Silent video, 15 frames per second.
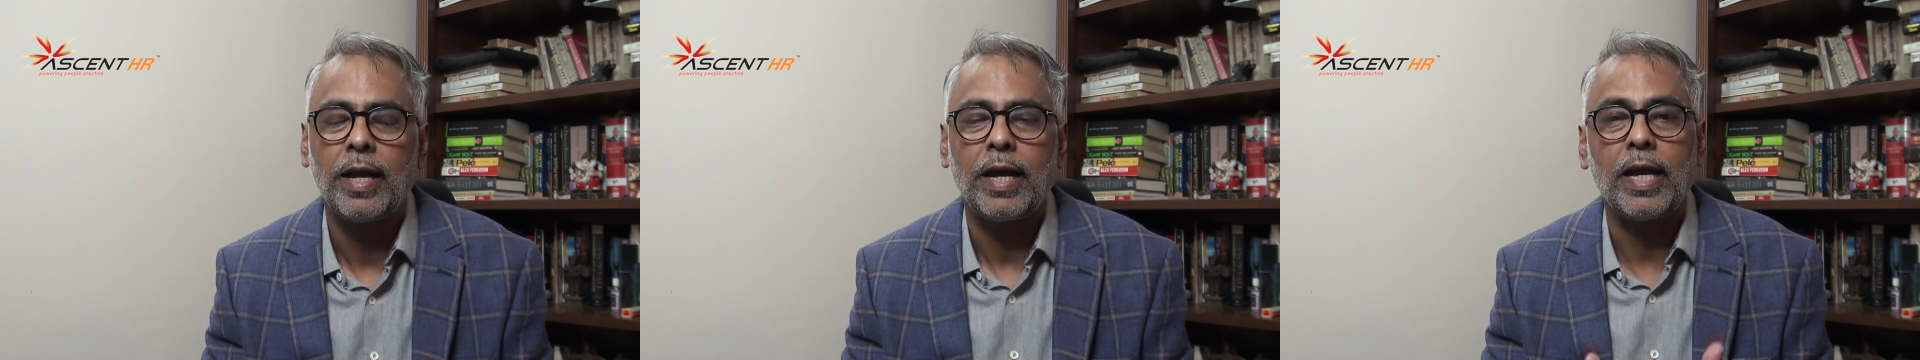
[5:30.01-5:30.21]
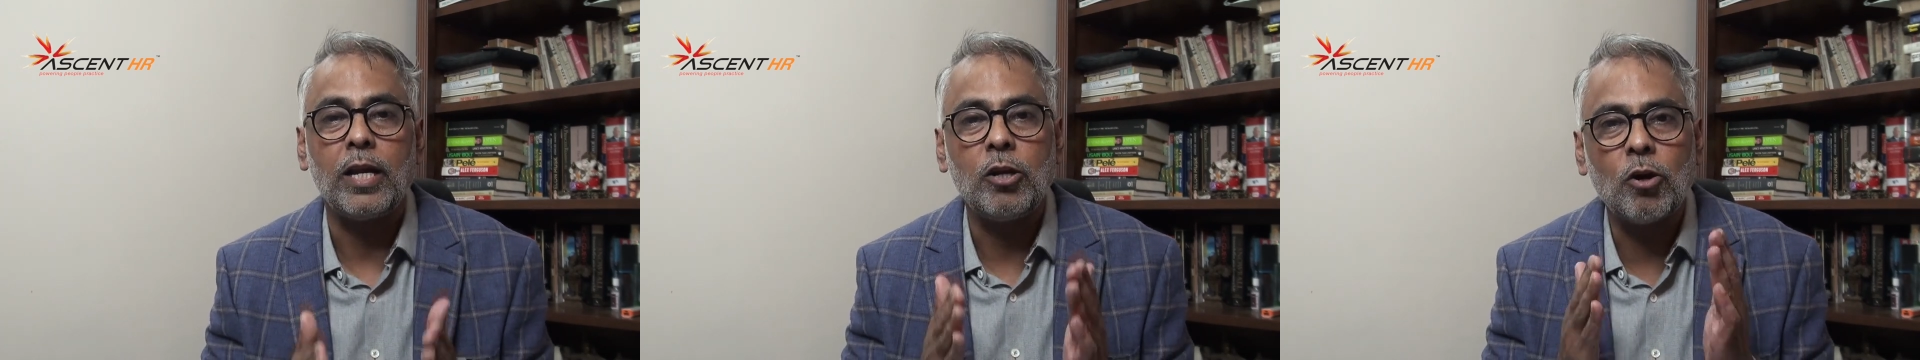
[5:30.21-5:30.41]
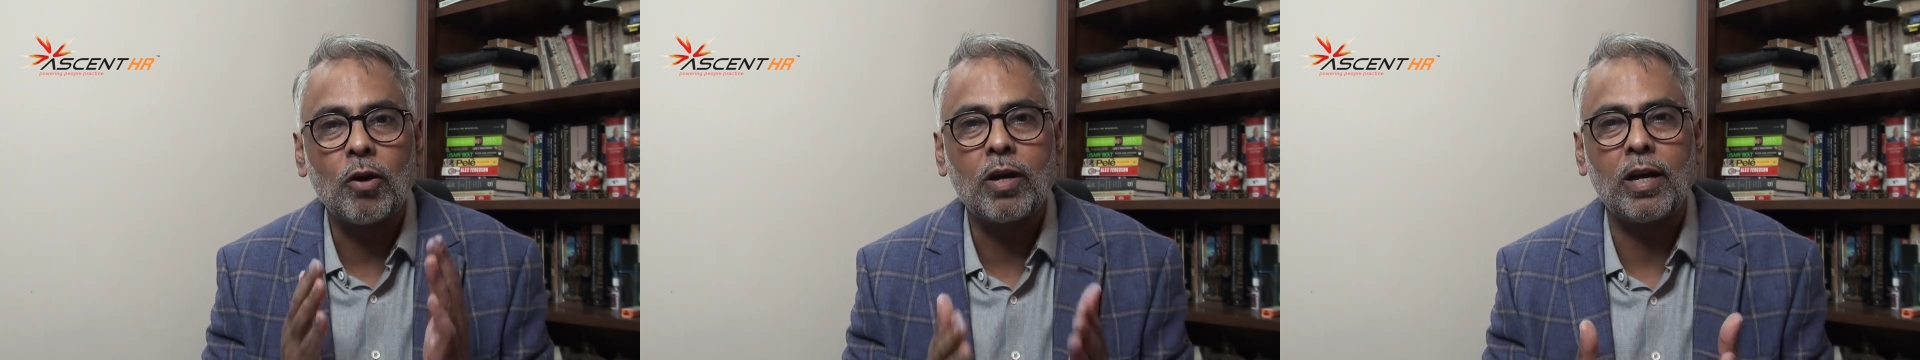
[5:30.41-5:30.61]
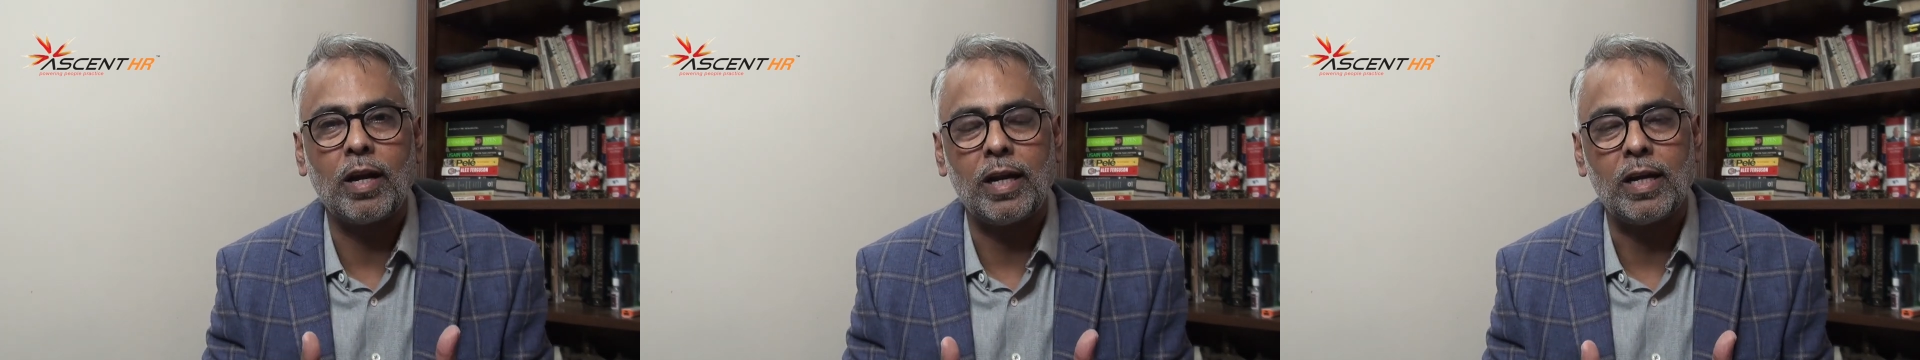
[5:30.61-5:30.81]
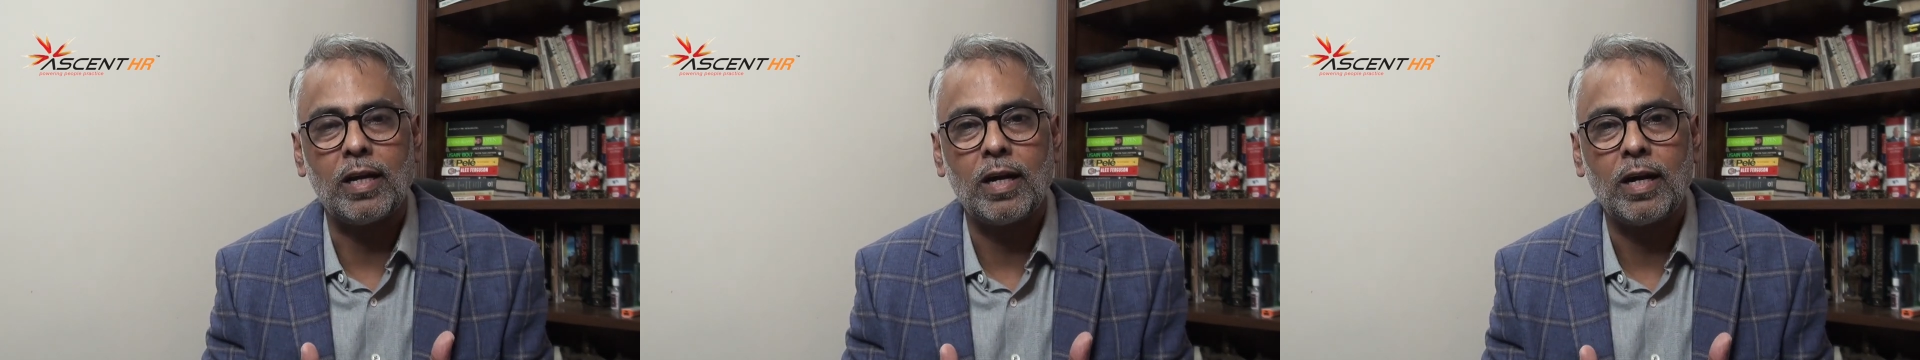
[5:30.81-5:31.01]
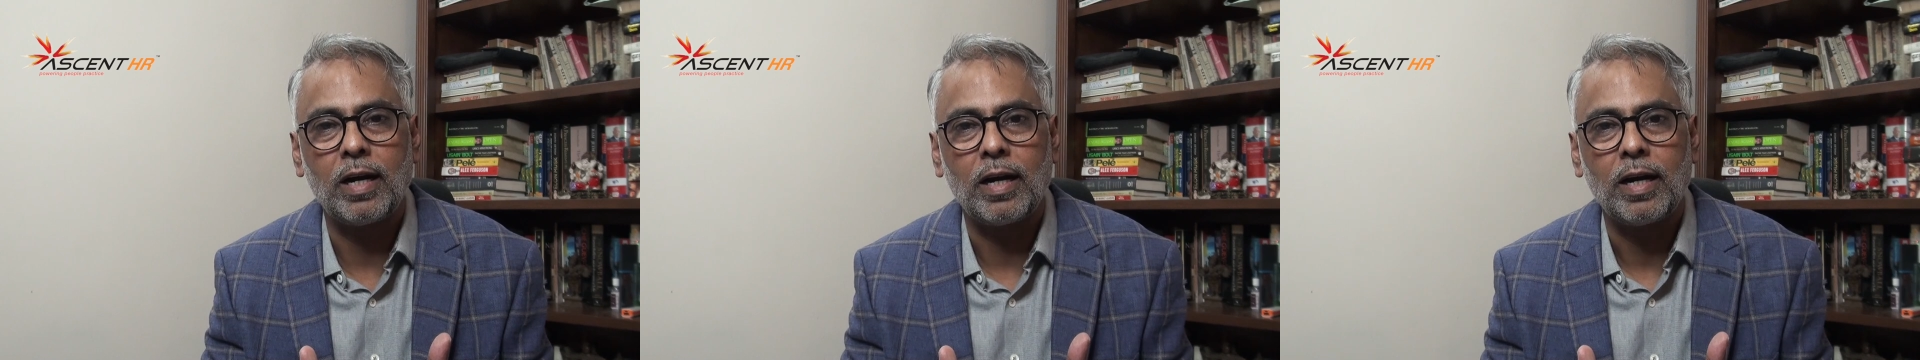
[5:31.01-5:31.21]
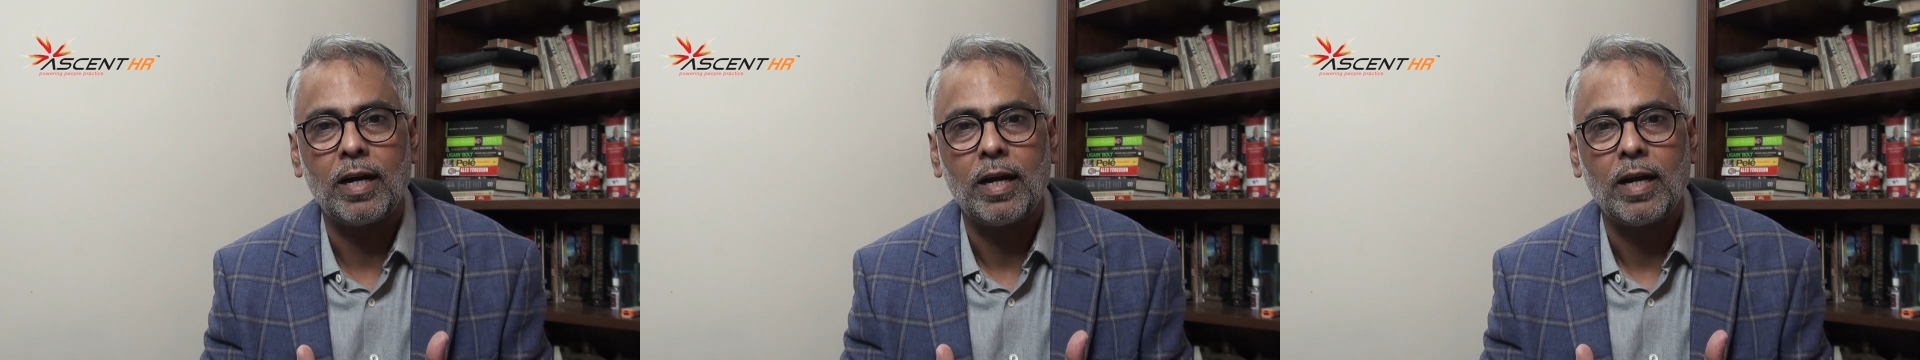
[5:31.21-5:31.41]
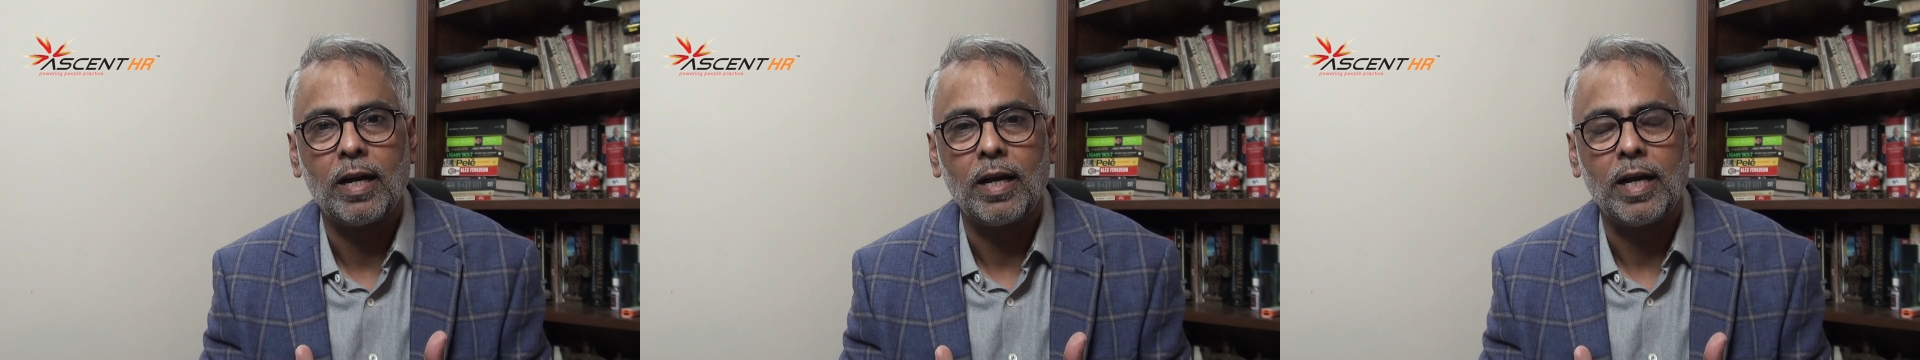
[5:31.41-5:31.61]
In your career,
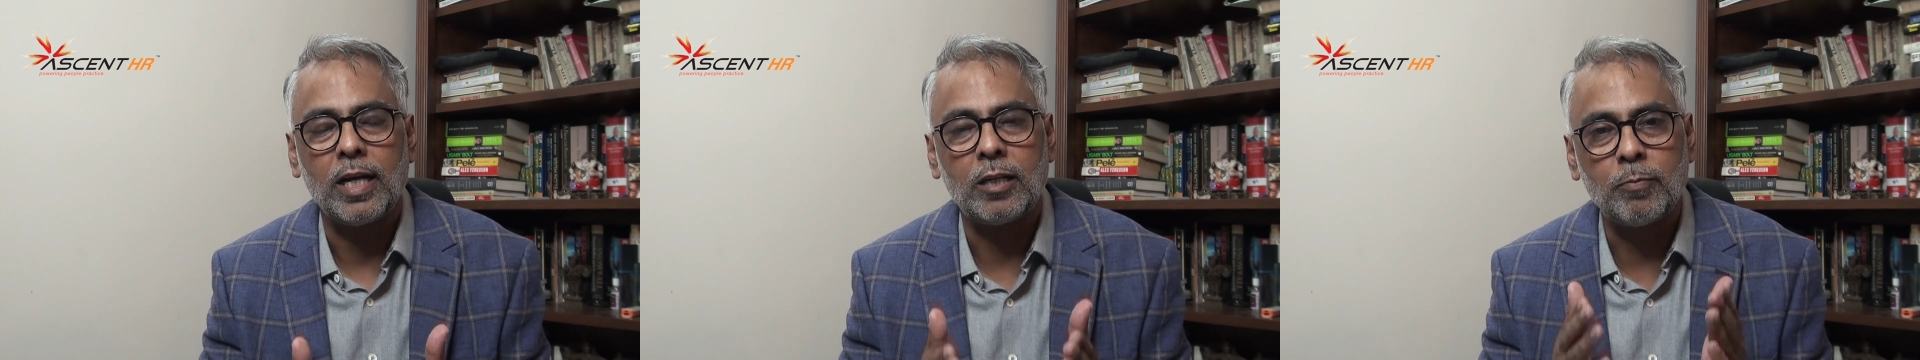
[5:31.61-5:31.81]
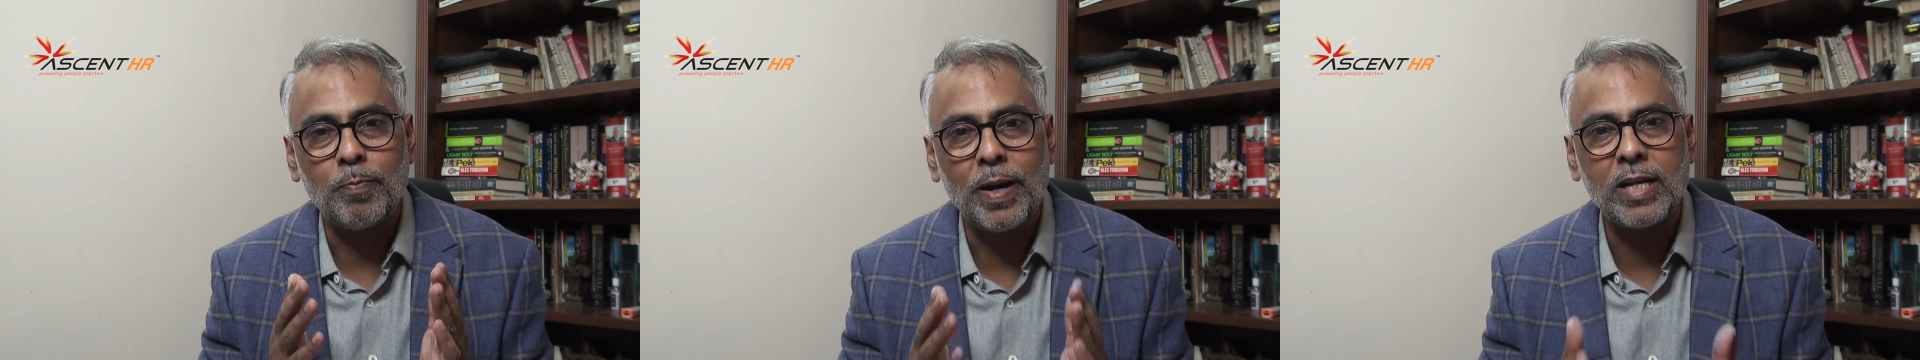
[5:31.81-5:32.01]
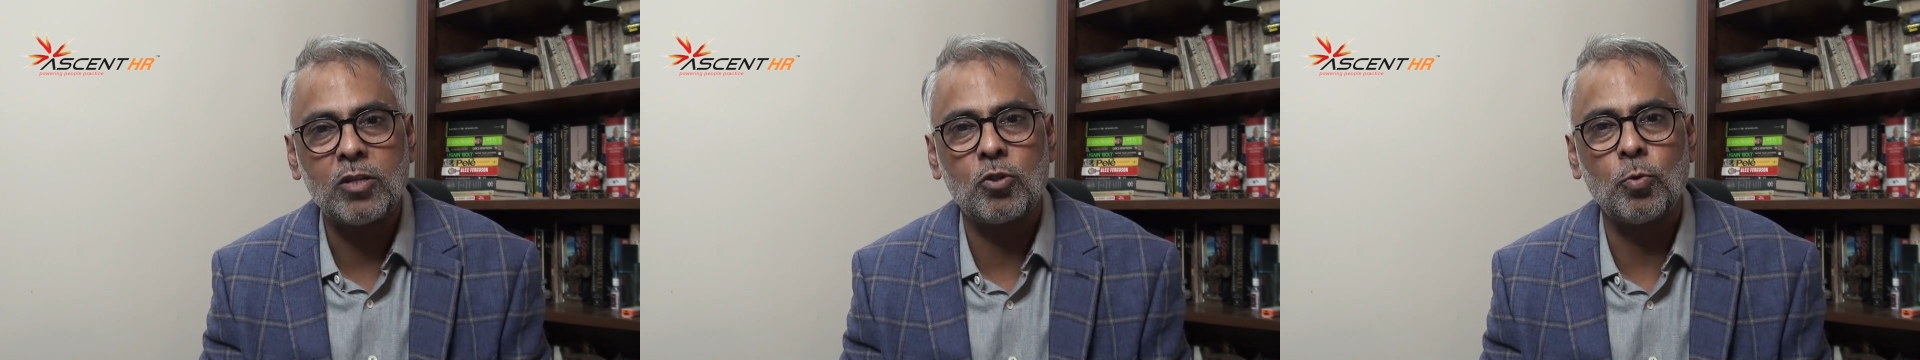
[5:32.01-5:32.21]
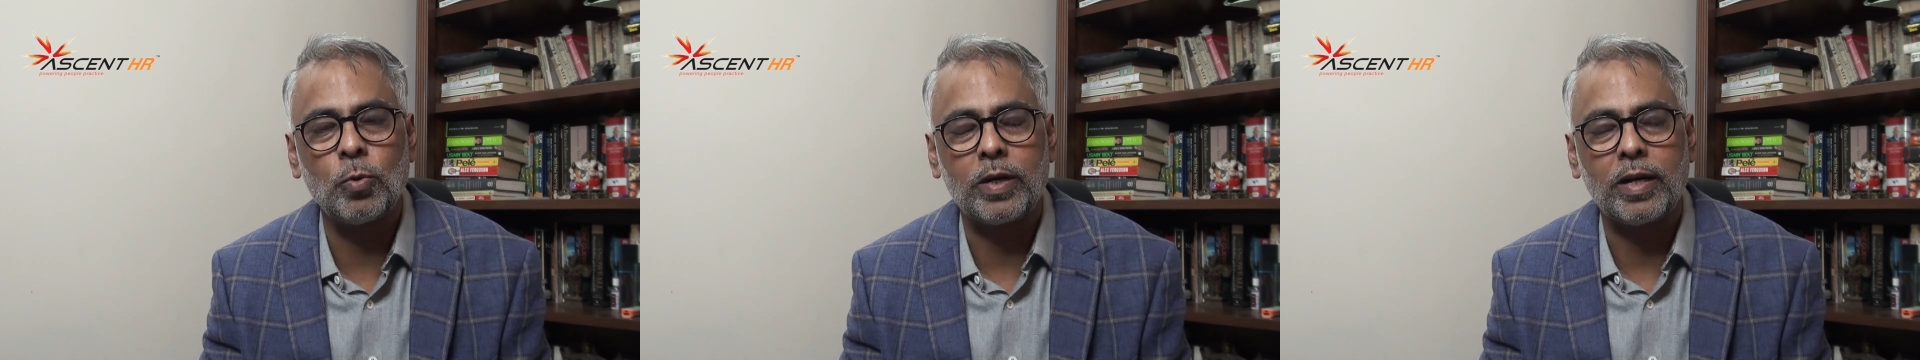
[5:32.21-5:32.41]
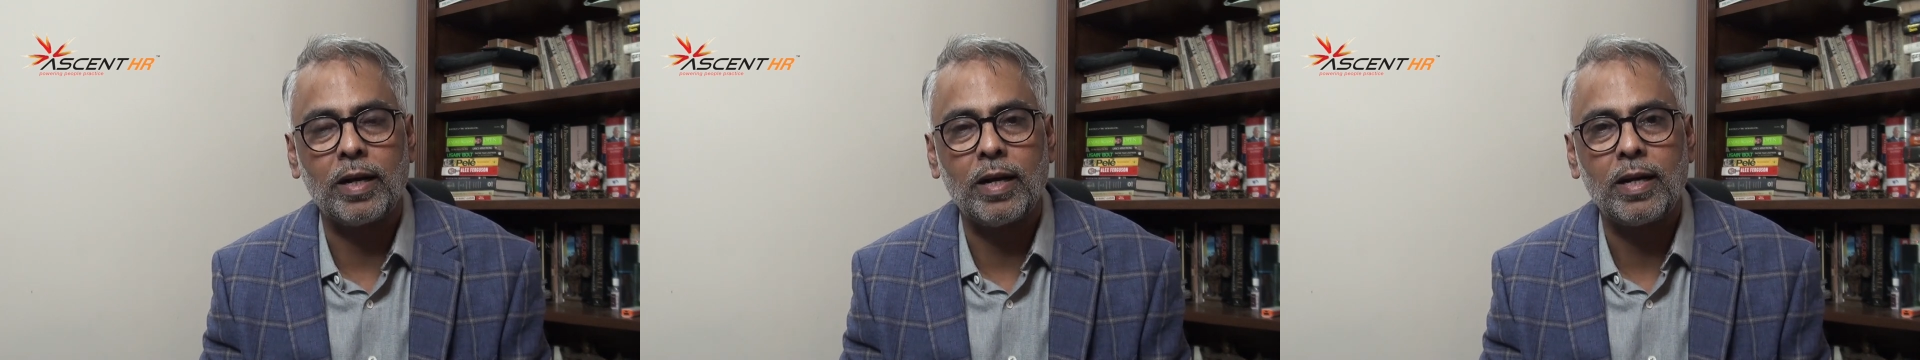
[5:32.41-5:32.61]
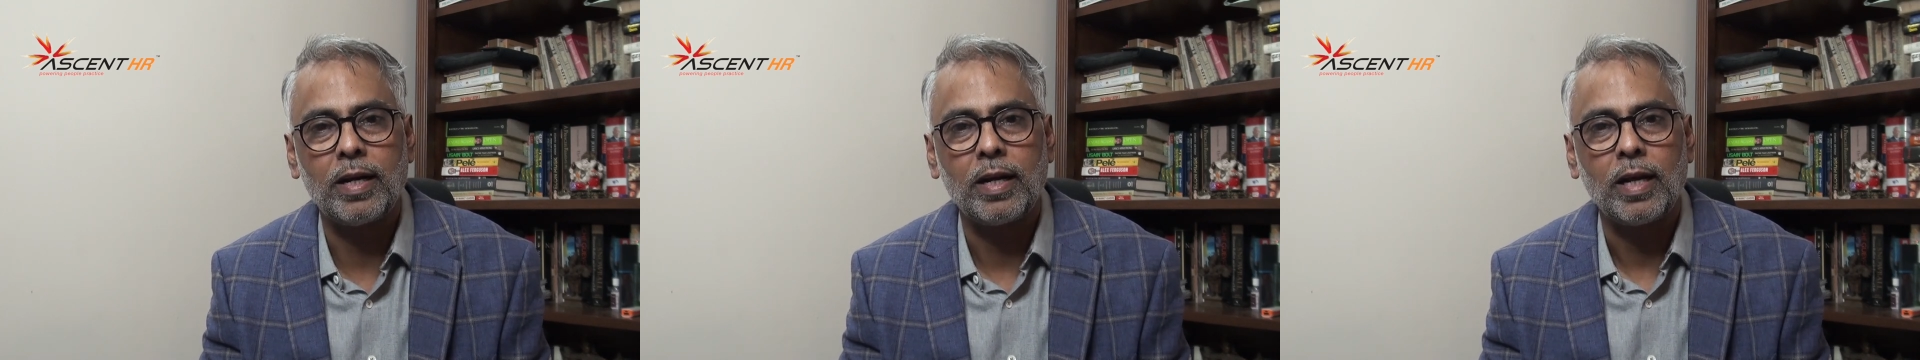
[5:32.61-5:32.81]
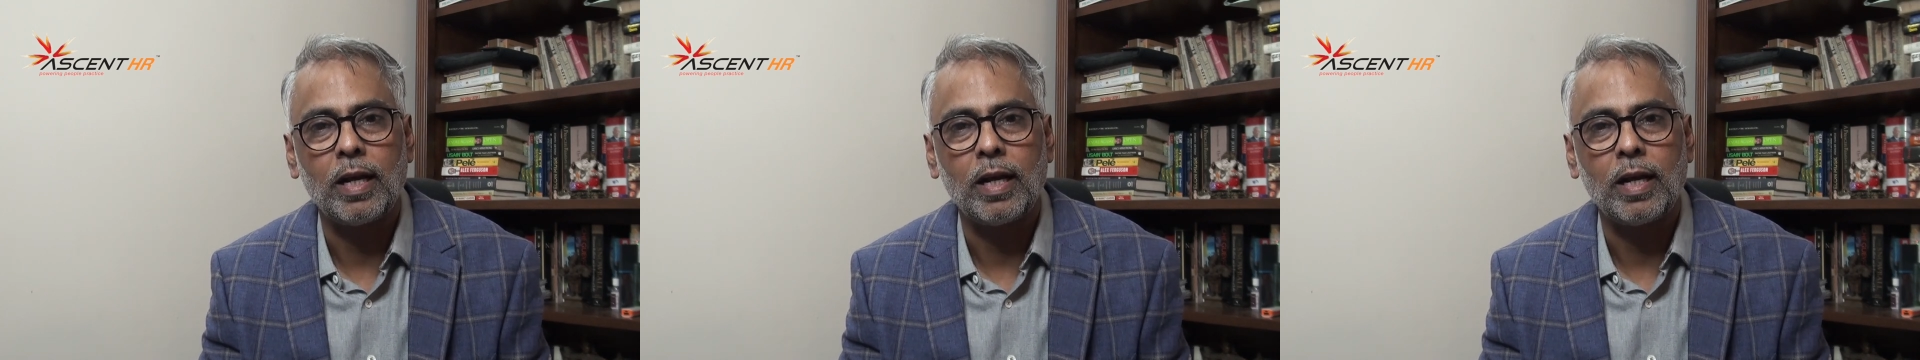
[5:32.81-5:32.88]
it's best suited